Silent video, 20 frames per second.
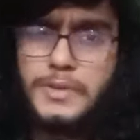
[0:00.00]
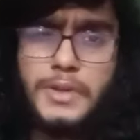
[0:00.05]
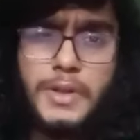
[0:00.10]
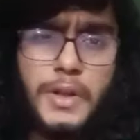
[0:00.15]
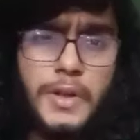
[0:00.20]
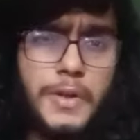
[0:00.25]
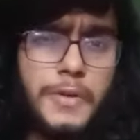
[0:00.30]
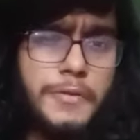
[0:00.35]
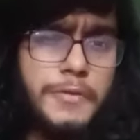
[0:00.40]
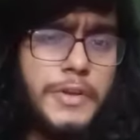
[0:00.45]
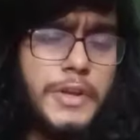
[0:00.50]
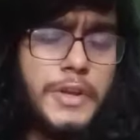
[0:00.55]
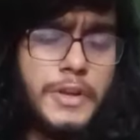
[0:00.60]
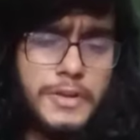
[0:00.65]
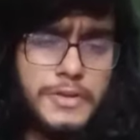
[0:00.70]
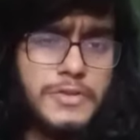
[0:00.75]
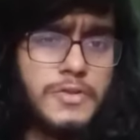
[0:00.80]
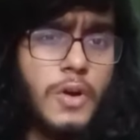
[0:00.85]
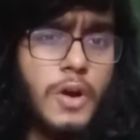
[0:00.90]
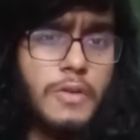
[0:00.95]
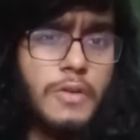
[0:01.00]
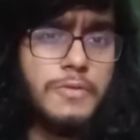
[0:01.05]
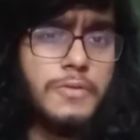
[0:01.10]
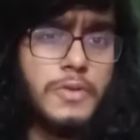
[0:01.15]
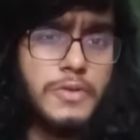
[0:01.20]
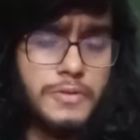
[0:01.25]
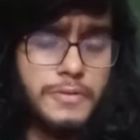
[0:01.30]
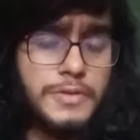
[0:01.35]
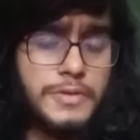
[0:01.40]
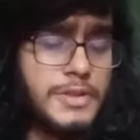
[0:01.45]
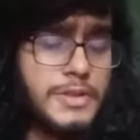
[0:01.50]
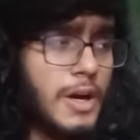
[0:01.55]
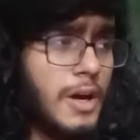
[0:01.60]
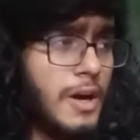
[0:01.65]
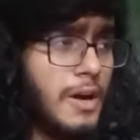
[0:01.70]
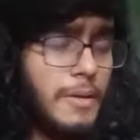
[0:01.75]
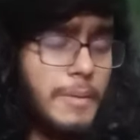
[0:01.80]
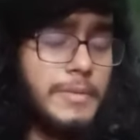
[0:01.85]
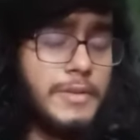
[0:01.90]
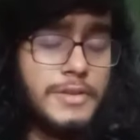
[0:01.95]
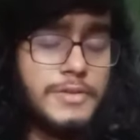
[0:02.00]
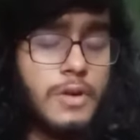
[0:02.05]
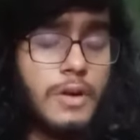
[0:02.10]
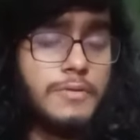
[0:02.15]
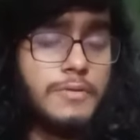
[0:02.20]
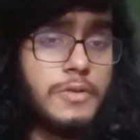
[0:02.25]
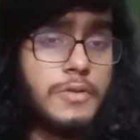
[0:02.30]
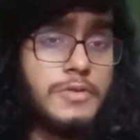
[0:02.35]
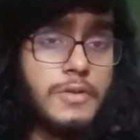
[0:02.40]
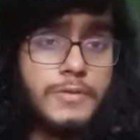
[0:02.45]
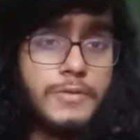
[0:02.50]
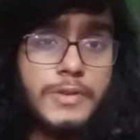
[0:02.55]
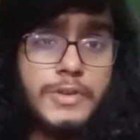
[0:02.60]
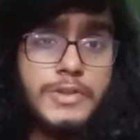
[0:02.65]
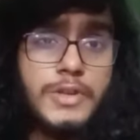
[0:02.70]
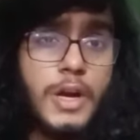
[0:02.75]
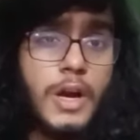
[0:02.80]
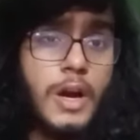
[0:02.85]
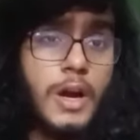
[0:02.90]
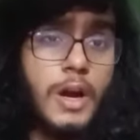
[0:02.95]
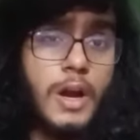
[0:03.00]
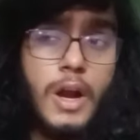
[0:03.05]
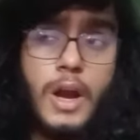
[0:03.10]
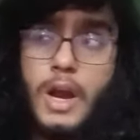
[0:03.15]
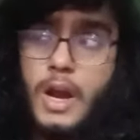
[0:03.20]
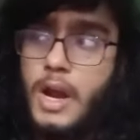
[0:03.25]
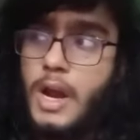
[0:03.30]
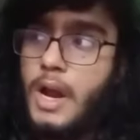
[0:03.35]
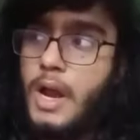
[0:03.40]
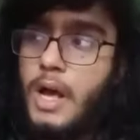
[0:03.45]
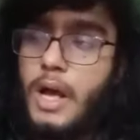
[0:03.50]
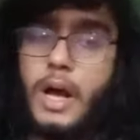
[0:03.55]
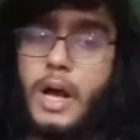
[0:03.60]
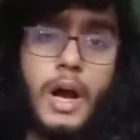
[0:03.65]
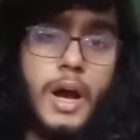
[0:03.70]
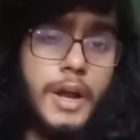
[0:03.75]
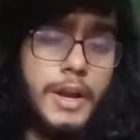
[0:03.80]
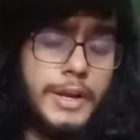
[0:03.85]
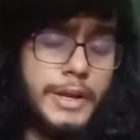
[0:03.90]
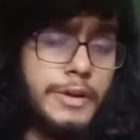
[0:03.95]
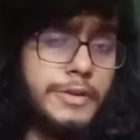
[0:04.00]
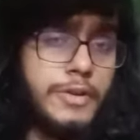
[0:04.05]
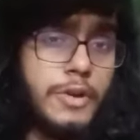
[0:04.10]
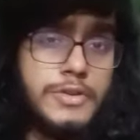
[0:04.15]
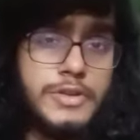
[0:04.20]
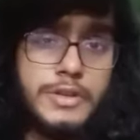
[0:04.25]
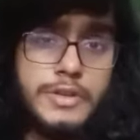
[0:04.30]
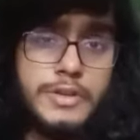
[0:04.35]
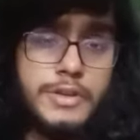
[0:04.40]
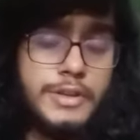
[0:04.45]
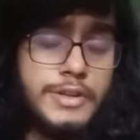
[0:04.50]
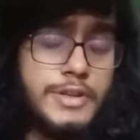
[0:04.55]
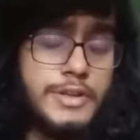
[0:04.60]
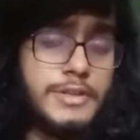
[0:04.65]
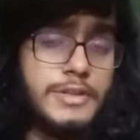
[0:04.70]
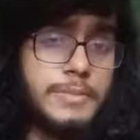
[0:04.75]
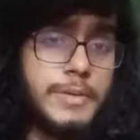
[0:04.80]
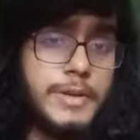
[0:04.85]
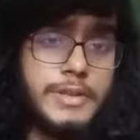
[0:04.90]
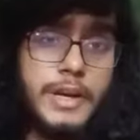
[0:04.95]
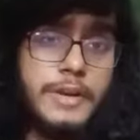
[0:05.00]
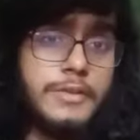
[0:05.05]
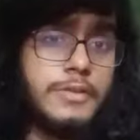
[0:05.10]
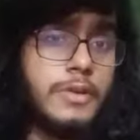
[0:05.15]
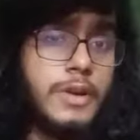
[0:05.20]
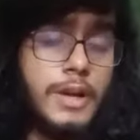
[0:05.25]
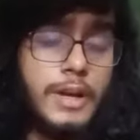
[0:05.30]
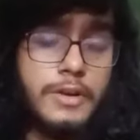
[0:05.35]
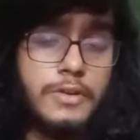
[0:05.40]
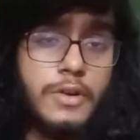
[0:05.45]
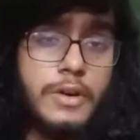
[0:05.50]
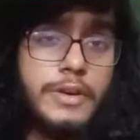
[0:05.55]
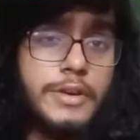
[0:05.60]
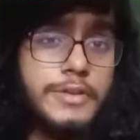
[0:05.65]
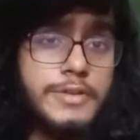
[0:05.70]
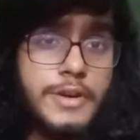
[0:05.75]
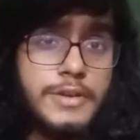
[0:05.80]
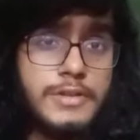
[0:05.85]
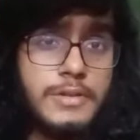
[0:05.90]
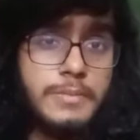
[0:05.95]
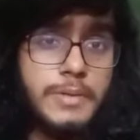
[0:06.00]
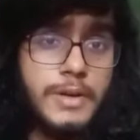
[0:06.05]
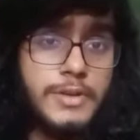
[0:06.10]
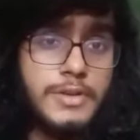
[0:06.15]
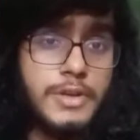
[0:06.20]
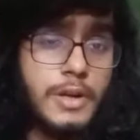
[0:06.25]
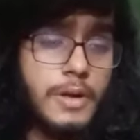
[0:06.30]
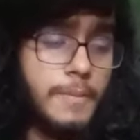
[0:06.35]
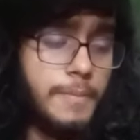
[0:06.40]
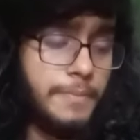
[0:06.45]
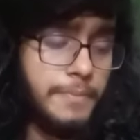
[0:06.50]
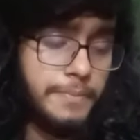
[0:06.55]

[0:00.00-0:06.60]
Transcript: weak and strong force of star, I mean the strong force of a star, neutron degeneracy pressure, electron degeneracy pressure.